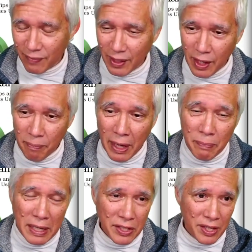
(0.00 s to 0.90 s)
it might
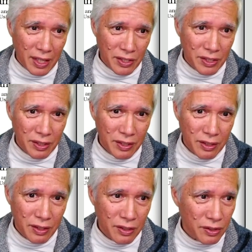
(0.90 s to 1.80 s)
make sense.
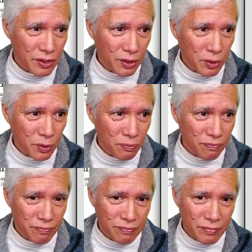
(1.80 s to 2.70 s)
So
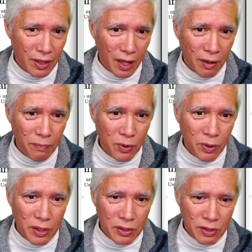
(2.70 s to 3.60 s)
I'm
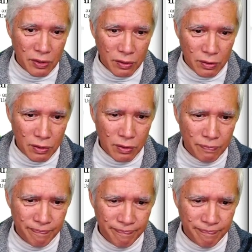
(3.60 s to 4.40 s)
going to